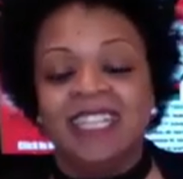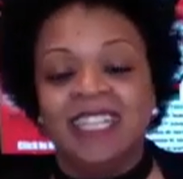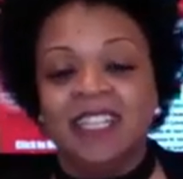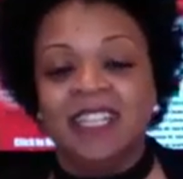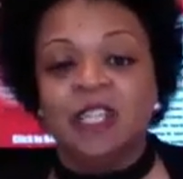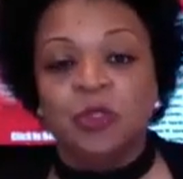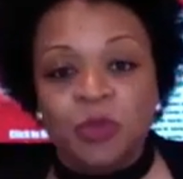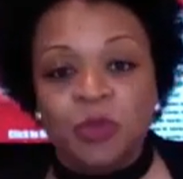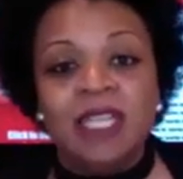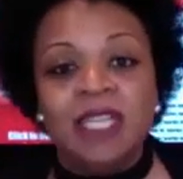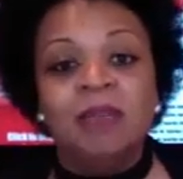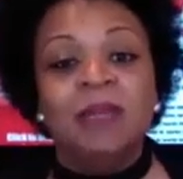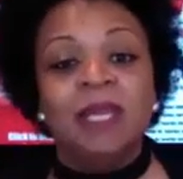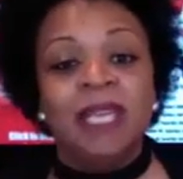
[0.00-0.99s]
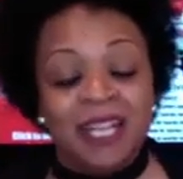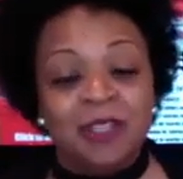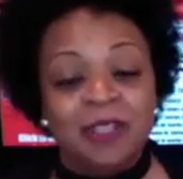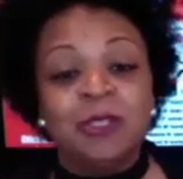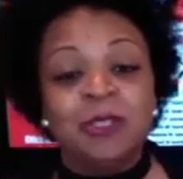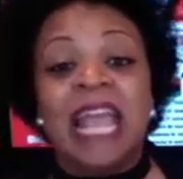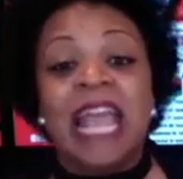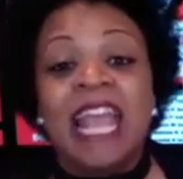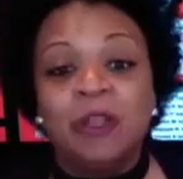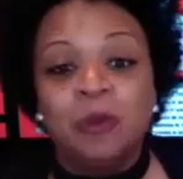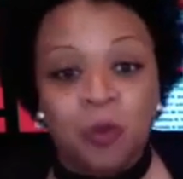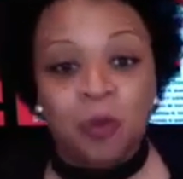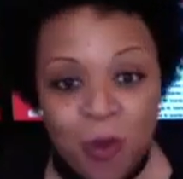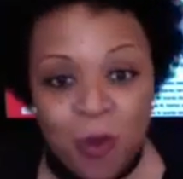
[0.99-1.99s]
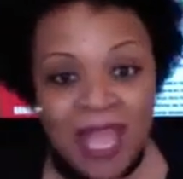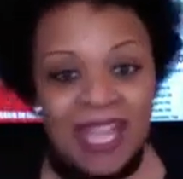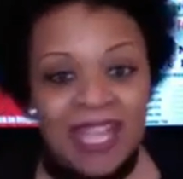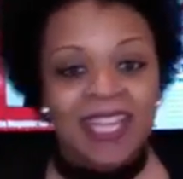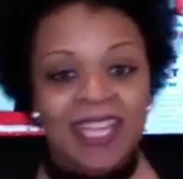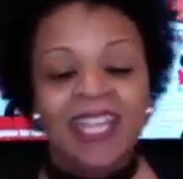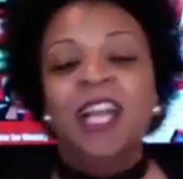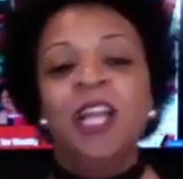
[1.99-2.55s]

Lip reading: the dream killers and win,